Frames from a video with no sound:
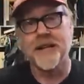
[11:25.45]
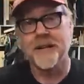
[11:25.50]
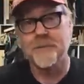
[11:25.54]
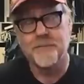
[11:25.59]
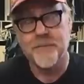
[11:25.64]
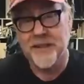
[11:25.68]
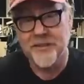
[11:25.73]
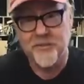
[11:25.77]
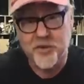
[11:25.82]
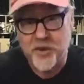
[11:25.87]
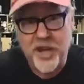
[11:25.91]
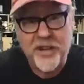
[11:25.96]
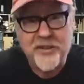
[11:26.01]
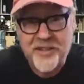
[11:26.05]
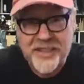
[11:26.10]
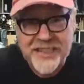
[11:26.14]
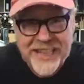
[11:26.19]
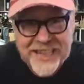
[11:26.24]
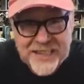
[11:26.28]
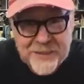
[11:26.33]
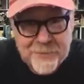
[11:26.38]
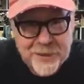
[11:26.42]
I'm not
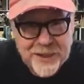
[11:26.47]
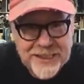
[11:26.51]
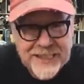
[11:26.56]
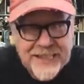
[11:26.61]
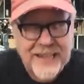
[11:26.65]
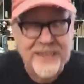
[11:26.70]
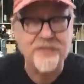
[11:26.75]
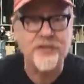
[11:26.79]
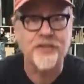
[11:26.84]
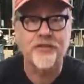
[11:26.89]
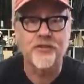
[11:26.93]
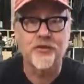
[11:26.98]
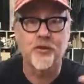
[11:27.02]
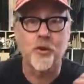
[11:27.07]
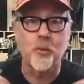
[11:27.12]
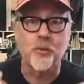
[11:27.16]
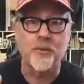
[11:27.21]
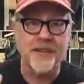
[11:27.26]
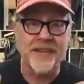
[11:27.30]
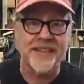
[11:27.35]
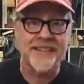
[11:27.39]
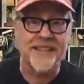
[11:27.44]
judging anybody. I just
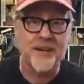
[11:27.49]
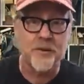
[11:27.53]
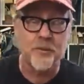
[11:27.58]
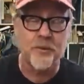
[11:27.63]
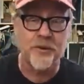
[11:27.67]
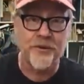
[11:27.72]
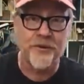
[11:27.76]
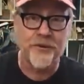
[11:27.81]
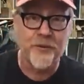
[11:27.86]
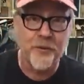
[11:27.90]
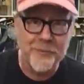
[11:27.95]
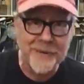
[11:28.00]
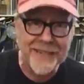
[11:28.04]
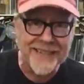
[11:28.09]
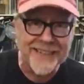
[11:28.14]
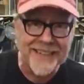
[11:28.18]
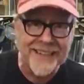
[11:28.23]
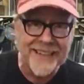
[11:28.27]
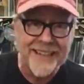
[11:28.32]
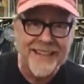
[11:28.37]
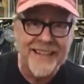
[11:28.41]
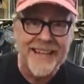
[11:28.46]
don't think that works for
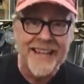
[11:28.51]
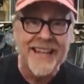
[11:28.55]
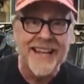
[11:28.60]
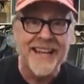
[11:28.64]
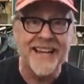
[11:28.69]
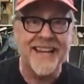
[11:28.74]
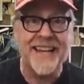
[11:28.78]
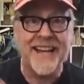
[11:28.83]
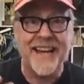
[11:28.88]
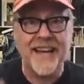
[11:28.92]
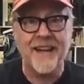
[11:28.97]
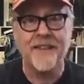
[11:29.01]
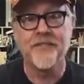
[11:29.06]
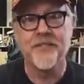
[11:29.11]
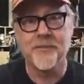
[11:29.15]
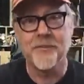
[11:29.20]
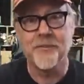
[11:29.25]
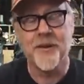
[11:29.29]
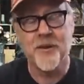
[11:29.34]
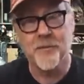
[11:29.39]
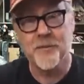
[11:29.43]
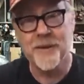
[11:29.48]
me. And I have
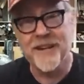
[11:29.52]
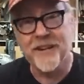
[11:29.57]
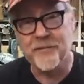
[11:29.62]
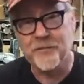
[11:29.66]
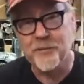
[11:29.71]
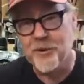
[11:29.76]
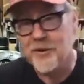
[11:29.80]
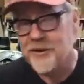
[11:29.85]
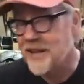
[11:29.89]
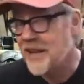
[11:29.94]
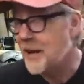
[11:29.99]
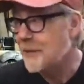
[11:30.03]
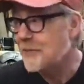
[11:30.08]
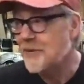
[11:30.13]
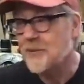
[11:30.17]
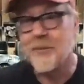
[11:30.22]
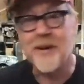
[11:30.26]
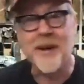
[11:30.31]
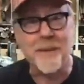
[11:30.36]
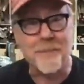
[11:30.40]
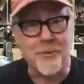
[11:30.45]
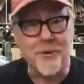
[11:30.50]
some other baseball caps.
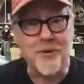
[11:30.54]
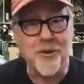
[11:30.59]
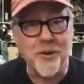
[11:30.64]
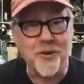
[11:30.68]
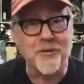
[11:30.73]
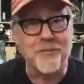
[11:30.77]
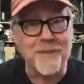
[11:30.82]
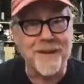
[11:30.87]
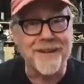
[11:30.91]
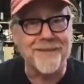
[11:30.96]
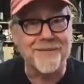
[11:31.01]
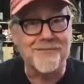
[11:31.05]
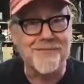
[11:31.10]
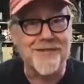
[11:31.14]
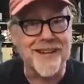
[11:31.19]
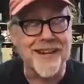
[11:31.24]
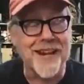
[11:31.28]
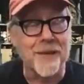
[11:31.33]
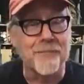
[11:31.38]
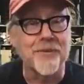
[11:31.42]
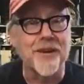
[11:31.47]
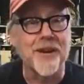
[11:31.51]
And when I put those baseball
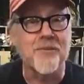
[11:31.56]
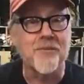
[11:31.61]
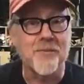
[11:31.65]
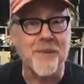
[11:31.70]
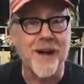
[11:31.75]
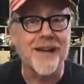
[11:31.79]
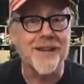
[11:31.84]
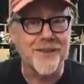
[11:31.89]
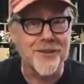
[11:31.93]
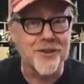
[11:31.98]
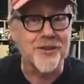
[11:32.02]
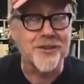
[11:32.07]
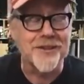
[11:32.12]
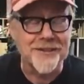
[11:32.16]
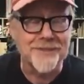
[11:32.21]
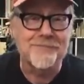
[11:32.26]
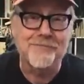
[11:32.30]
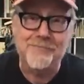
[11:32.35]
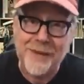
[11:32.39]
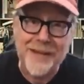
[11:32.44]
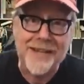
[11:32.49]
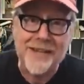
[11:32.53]
caps, I, I look
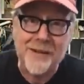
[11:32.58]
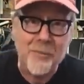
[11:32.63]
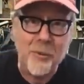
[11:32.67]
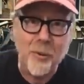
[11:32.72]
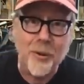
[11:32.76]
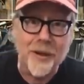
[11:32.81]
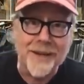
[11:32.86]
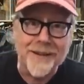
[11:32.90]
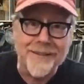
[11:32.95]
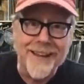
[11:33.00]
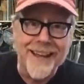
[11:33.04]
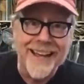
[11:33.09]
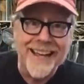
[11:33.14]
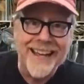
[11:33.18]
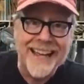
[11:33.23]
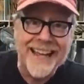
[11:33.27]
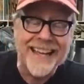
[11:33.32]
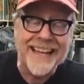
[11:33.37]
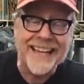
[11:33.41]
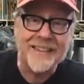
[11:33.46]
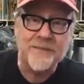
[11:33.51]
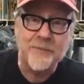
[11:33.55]
like a boy.
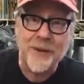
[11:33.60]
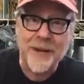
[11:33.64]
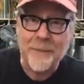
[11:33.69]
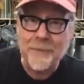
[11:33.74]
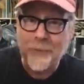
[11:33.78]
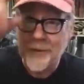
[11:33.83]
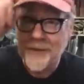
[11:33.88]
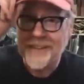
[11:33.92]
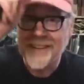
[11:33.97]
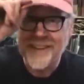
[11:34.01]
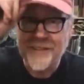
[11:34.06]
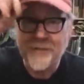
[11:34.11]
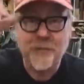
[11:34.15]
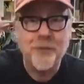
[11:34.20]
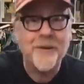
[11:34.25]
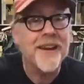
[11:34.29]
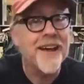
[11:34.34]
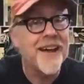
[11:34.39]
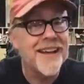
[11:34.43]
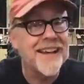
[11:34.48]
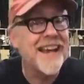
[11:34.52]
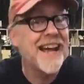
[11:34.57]
And when I put this
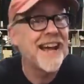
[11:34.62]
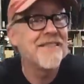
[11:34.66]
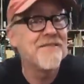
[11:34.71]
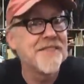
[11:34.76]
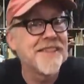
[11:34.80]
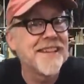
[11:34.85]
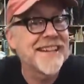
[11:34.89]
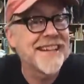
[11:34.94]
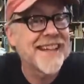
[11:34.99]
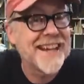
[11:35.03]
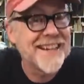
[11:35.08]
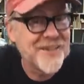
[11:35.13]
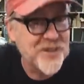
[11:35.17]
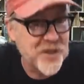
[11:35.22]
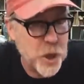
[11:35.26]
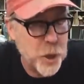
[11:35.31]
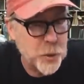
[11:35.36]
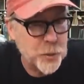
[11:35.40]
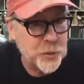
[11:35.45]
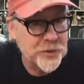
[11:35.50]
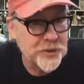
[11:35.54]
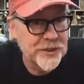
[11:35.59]
one on, I feel like I
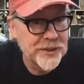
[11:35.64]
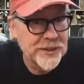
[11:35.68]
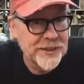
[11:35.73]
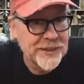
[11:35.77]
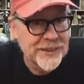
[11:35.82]
don't.